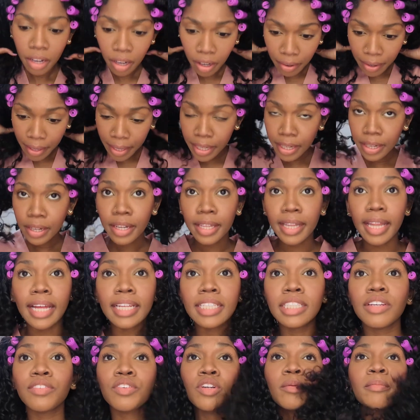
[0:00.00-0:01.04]
Alright, y'all,
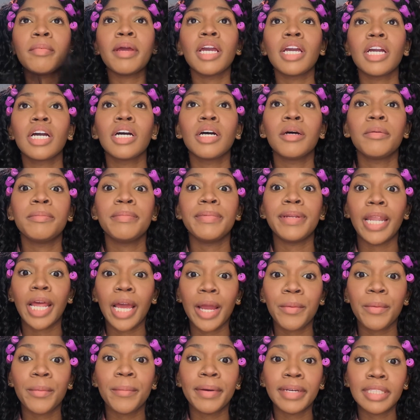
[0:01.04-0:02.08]
that's it for makeup.
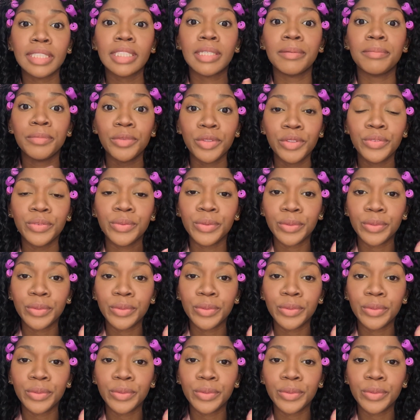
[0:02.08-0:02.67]
Now we're about to move